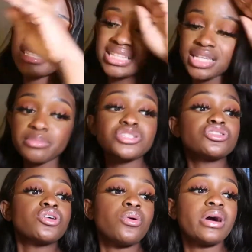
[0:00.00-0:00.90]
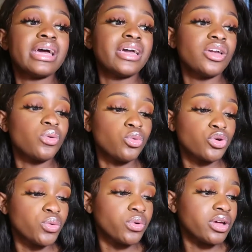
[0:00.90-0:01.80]
because I think I'm gonna just go ahead and
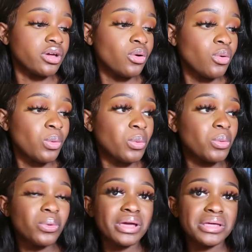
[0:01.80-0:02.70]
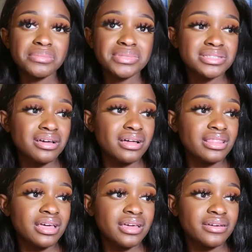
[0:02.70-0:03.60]
order one on
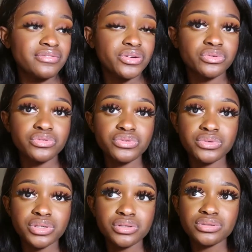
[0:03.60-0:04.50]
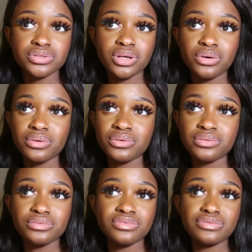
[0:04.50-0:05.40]
Amazon, like, for real, for real.
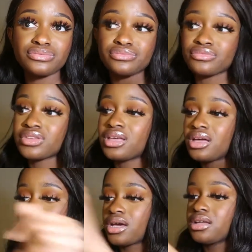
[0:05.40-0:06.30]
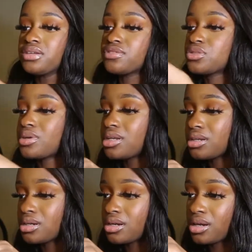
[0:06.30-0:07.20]
So, I ain't even
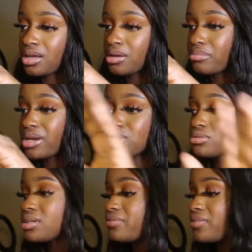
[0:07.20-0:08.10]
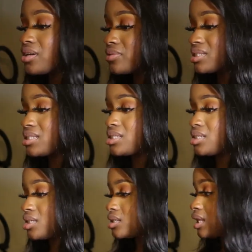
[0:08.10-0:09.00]
sweating none of that. But I do need to find a
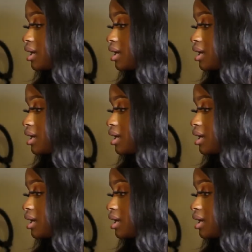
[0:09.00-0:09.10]
receipt,